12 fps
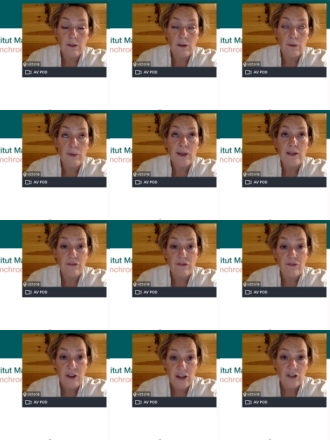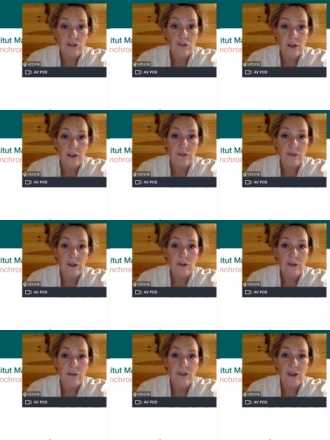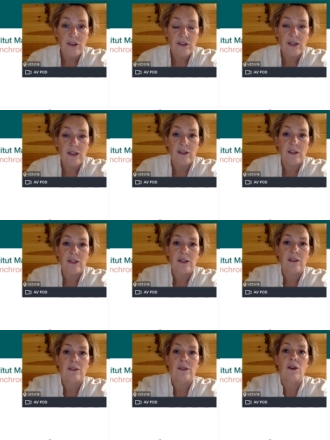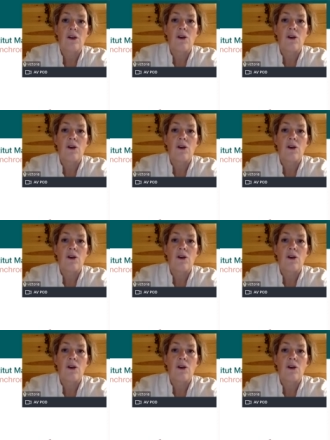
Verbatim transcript: to complete a fresh transfer in the first instance,